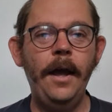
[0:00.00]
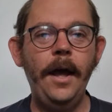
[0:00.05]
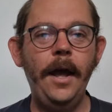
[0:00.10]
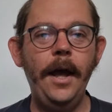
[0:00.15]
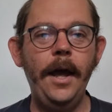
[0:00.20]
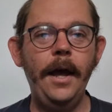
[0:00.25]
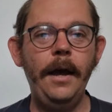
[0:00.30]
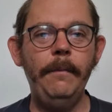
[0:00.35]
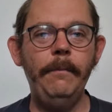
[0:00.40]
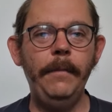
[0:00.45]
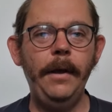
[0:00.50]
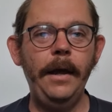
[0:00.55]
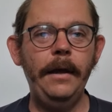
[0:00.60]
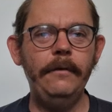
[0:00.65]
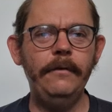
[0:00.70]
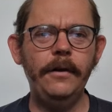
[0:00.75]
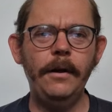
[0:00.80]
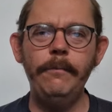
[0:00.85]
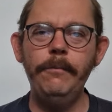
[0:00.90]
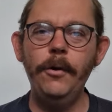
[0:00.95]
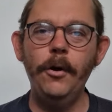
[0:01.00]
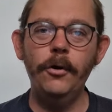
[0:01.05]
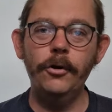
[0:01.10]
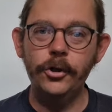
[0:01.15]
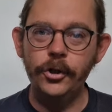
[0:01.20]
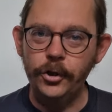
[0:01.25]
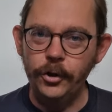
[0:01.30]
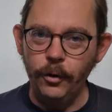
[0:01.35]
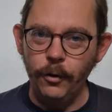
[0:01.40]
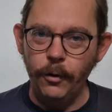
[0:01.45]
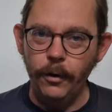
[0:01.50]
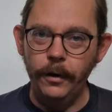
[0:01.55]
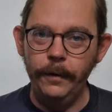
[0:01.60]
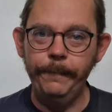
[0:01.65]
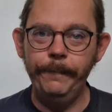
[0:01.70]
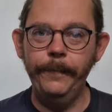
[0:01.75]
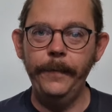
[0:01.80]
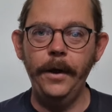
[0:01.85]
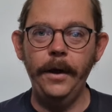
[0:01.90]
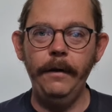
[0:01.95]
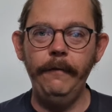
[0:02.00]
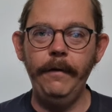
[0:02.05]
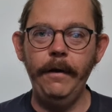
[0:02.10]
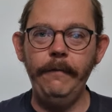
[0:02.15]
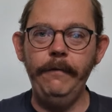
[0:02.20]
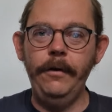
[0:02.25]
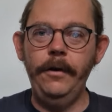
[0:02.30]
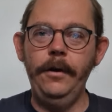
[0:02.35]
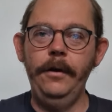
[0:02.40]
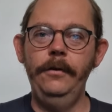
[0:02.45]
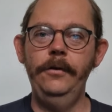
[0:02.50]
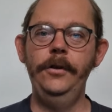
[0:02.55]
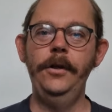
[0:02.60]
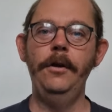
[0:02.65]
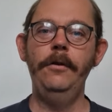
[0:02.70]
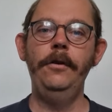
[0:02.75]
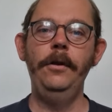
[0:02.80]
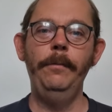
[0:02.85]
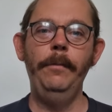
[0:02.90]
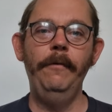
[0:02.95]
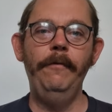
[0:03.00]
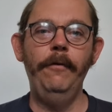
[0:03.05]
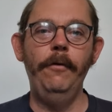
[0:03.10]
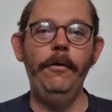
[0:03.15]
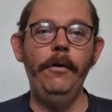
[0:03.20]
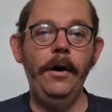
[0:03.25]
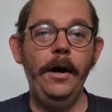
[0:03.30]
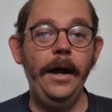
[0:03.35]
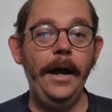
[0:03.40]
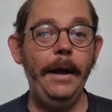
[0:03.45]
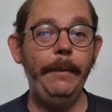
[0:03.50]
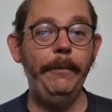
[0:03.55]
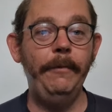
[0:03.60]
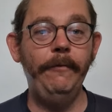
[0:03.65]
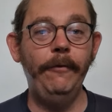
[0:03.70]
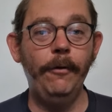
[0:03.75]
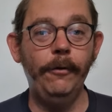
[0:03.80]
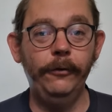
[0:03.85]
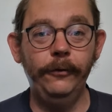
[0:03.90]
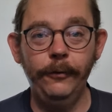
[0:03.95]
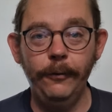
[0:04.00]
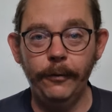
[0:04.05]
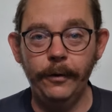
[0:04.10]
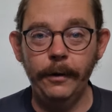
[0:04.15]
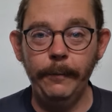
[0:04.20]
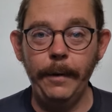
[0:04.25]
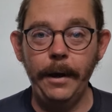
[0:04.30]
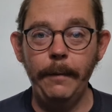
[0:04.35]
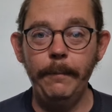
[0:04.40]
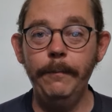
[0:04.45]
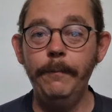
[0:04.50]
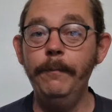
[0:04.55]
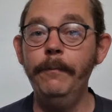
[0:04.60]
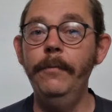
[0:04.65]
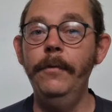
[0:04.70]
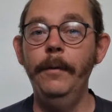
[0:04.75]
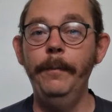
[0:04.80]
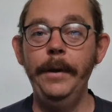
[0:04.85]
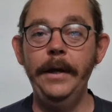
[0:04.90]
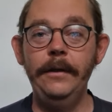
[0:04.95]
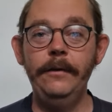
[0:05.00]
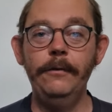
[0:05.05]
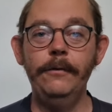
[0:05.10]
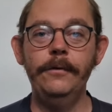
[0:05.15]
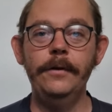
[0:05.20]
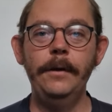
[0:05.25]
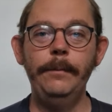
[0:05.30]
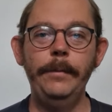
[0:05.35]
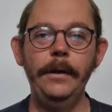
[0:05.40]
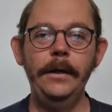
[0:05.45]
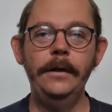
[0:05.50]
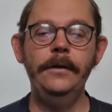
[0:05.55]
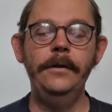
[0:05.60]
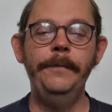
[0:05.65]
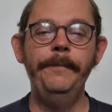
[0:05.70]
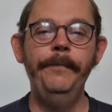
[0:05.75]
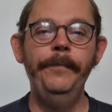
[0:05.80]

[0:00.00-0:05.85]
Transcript: Um, and I'm not sure that I've ever shown you before. I am, of course, talking about the Beatles EPs.